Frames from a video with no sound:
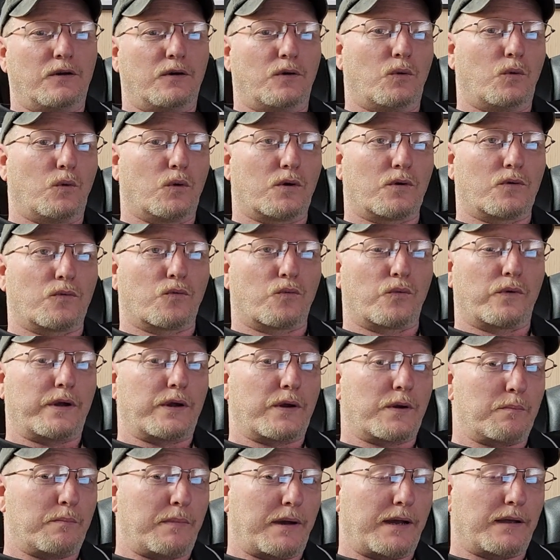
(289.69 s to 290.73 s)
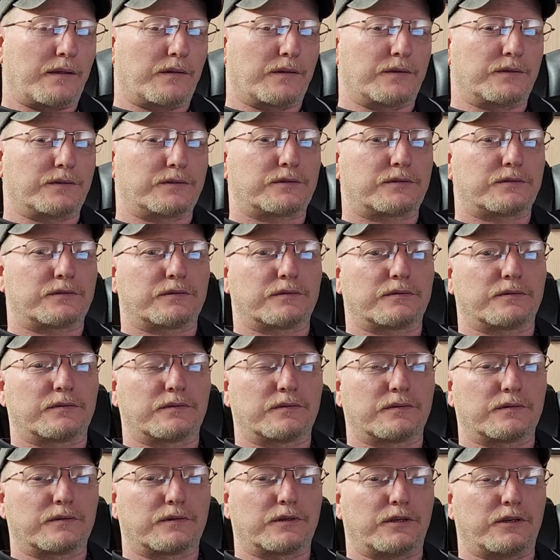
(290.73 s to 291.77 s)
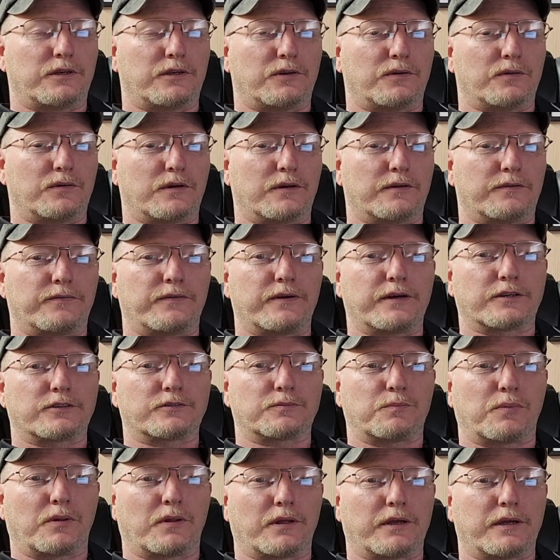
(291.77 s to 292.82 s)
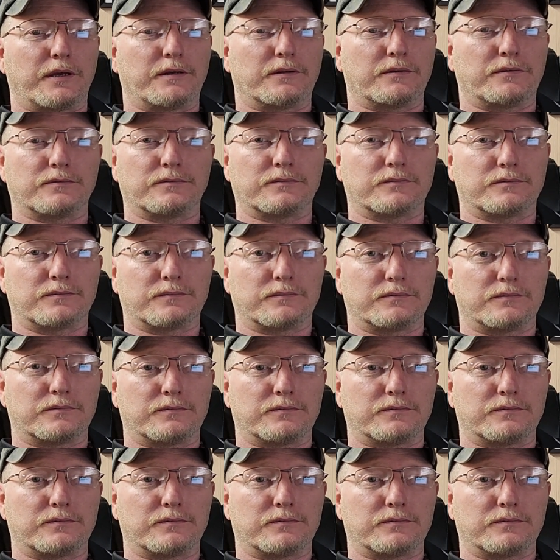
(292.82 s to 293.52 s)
or rear balance cue, affects play in